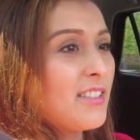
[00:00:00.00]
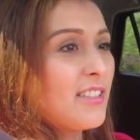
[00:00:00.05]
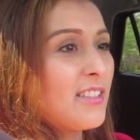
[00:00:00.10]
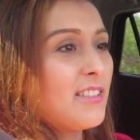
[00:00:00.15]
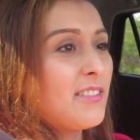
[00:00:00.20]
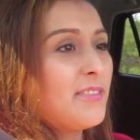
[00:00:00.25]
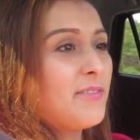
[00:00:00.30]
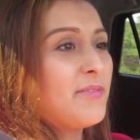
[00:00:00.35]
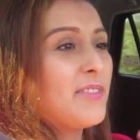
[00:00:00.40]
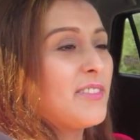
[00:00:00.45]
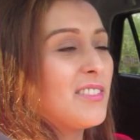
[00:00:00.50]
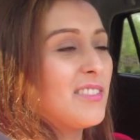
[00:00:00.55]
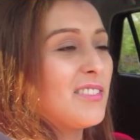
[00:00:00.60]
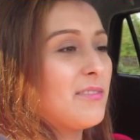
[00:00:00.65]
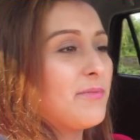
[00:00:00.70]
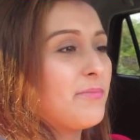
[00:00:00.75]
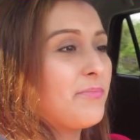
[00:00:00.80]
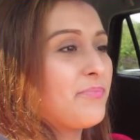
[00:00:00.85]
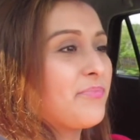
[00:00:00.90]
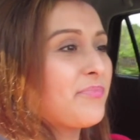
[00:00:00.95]
He speaks his
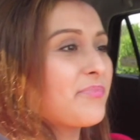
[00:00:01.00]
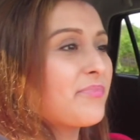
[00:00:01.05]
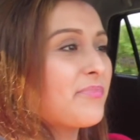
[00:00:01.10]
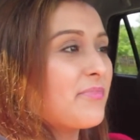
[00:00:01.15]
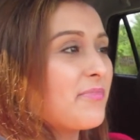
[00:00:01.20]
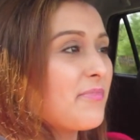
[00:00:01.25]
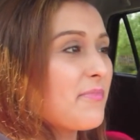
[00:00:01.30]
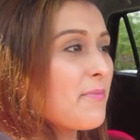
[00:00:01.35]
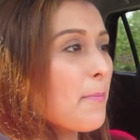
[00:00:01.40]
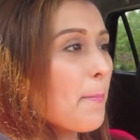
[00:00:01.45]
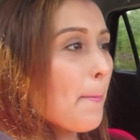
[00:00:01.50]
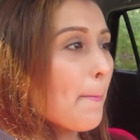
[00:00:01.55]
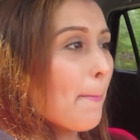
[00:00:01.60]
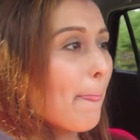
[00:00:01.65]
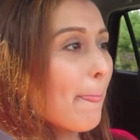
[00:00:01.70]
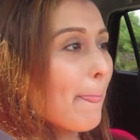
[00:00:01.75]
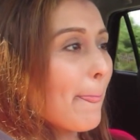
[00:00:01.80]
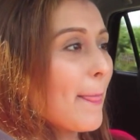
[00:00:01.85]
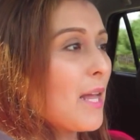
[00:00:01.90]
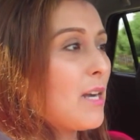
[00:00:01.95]
mind, and people hate that.
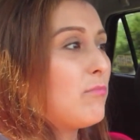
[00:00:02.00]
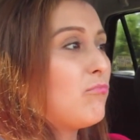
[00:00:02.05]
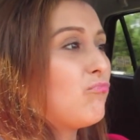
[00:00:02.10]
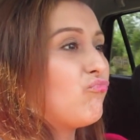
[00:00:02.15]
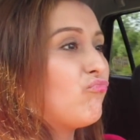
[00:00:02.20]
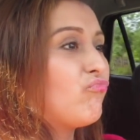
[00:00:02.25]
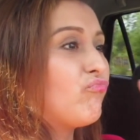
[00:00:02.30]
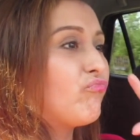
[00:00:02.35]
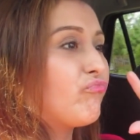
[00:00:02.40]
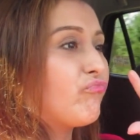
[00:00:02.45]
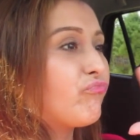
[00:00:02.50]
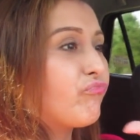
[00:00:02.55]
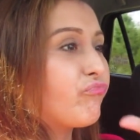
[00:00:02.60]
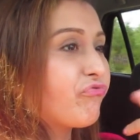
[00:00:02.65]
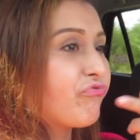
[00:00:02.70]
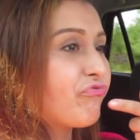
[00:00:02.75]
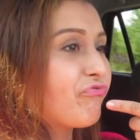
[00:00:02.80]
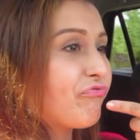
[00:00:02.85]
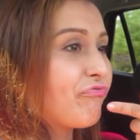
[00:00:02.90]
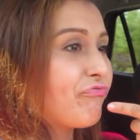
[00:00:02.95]

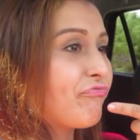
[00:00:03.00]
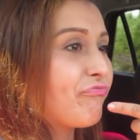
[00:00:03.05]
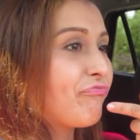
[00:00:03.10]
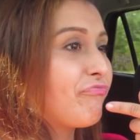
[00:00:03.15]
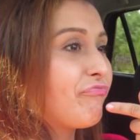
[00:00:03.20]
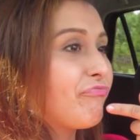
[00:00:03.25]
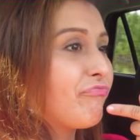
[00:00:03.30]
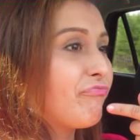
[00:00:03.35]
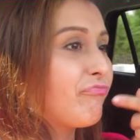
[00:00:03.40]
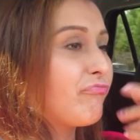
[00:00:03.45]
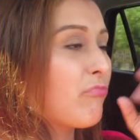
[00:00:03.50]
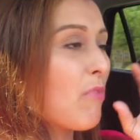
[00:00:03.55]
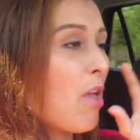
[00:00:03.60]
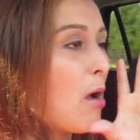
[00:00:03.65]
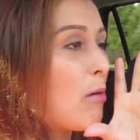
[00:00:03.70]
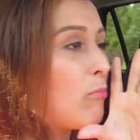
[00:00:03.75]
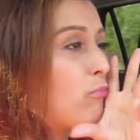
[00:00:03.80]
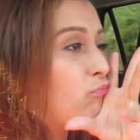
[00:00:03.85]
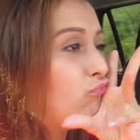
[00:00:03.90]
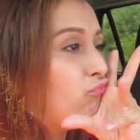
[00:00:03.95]
Whether he's right or
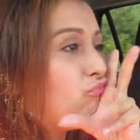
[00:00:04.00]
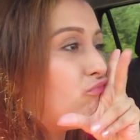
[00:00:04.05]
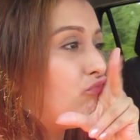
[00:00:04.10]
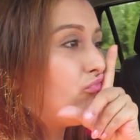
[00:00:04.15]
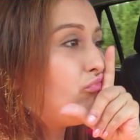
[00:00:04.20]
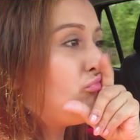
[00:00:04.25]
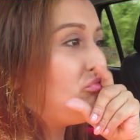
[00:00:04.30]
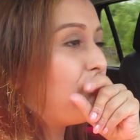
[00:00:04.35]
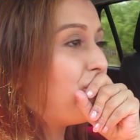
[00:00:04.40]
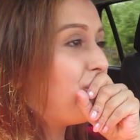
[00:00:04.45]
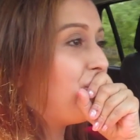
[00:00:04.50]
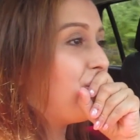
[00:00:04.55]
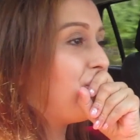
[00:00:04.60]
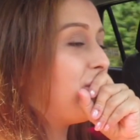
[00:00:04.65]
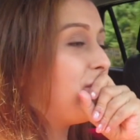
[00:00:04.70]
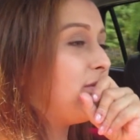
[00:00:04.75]
wrong, he speaks his mind.